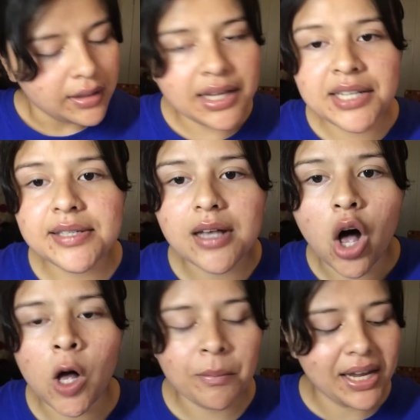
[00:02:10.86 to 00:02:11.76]
This
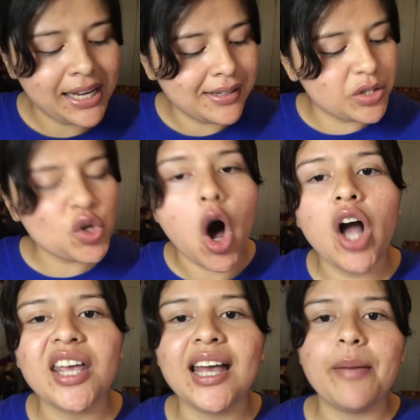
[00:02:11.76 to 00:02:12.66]
psalm is
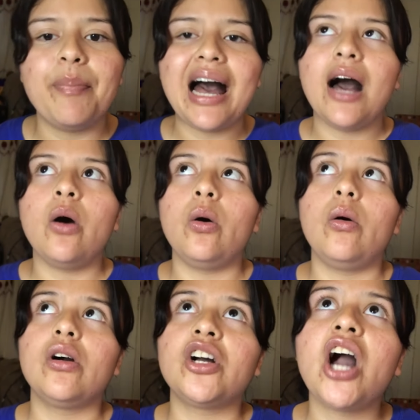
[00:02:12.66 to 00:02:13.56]
talking about
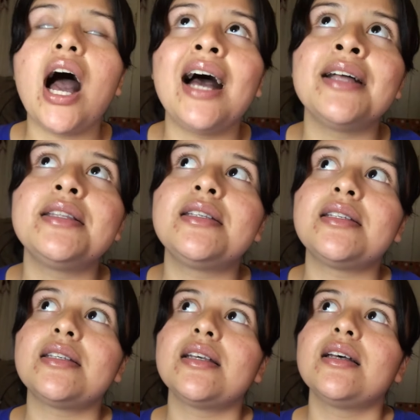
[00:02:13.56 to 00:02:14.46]

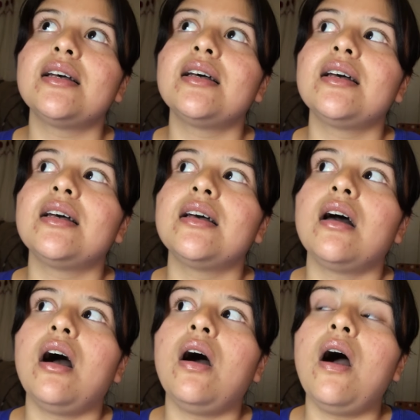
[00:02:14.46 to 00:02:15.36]
God's
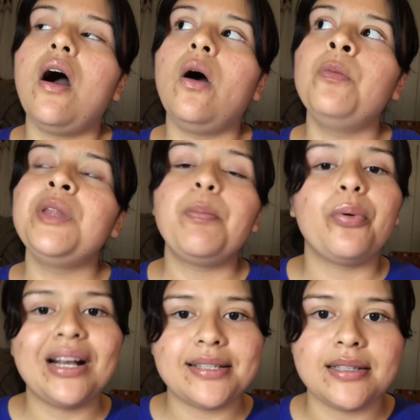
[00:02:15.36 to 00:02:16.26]

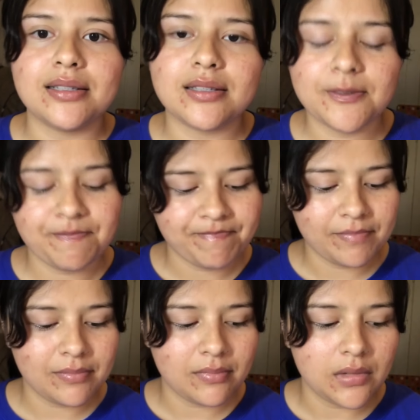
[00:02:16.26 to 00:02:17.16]
omnipresence.
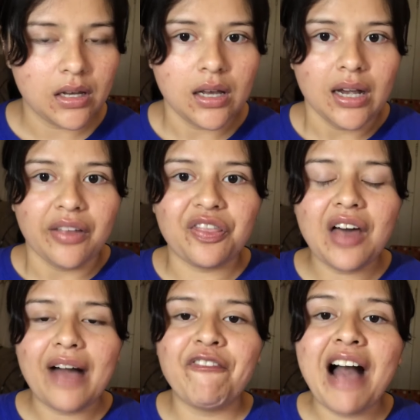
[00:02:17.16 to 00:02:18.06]

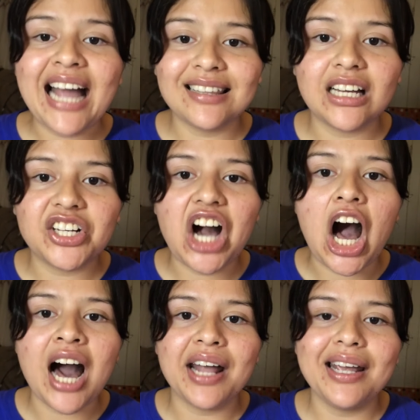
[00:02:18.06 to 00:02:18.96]
The fact that
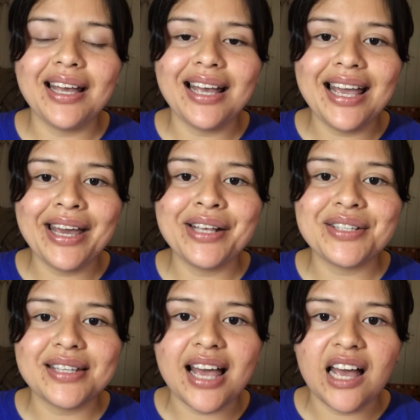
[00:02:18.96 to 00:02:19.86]
God
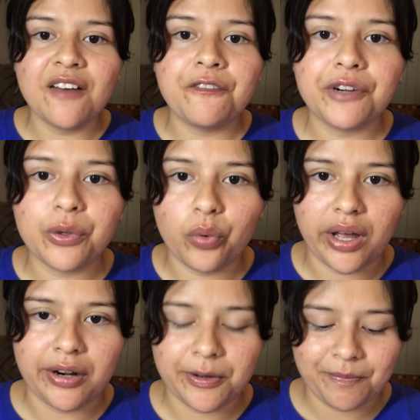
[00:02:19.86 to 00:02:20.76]
is
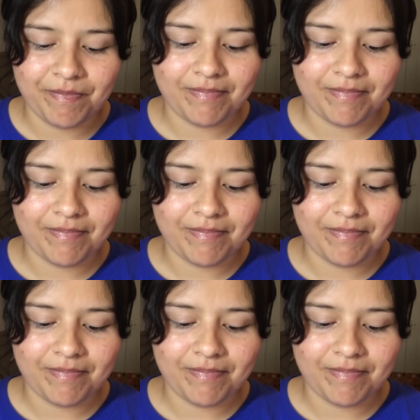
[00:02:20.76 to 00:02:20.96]
everywhere.